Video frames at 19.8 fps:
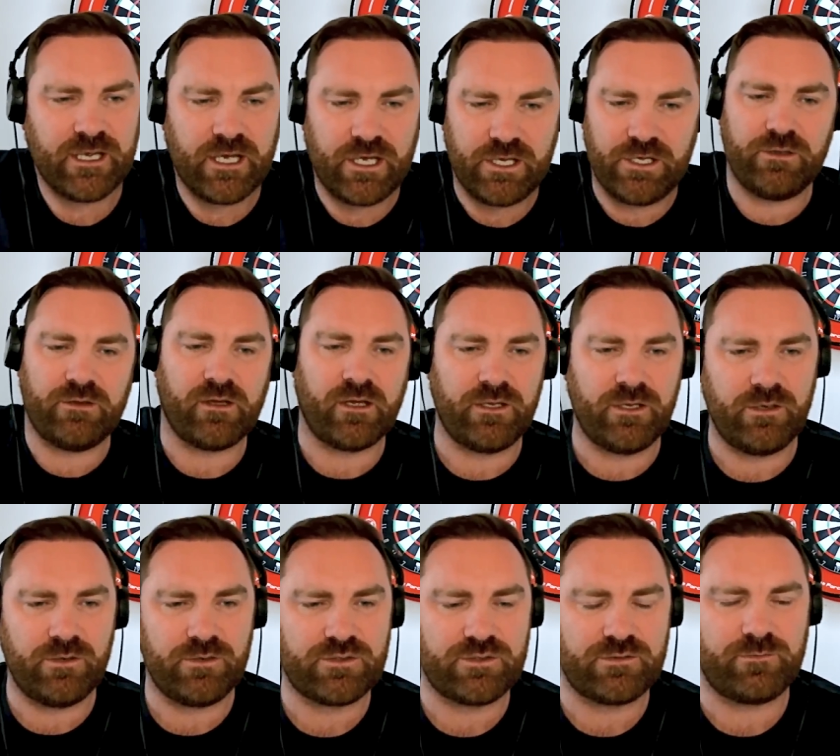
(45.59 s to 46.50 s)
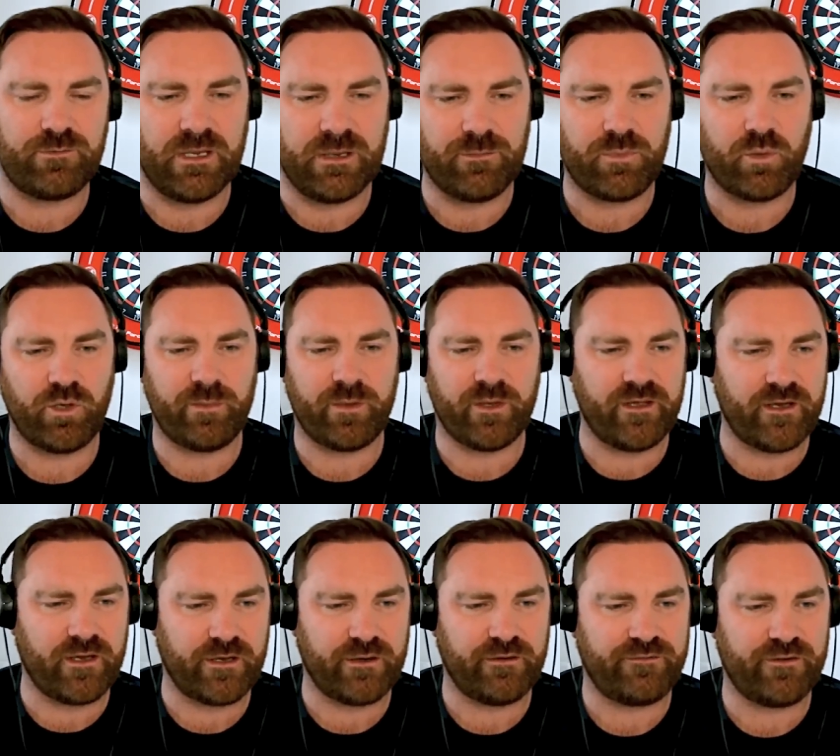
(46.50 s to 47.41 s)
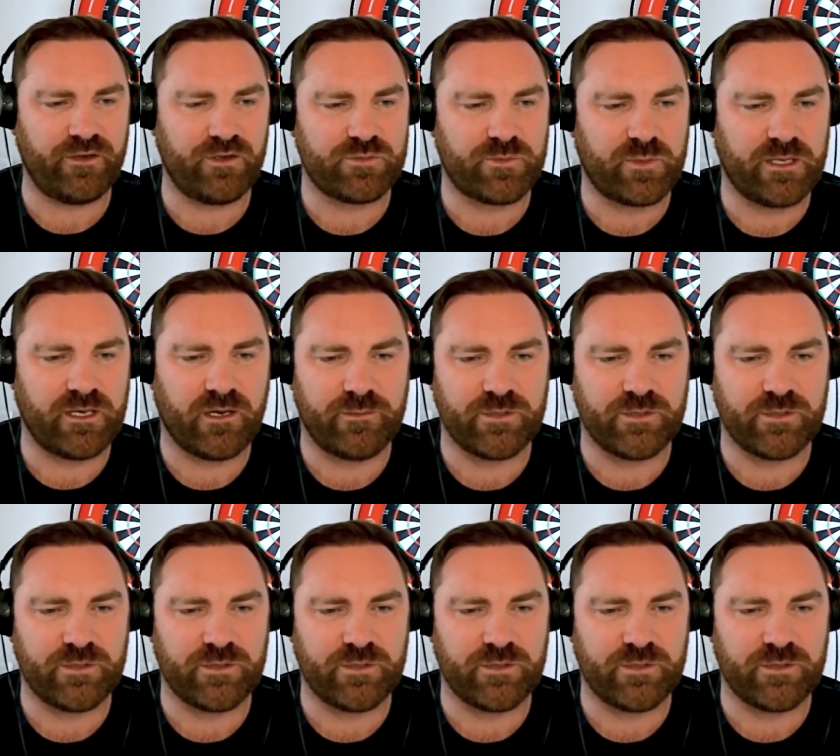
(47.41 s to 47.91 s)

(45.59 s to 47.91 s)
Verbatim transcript: Are you, are you employed by the RFU's PR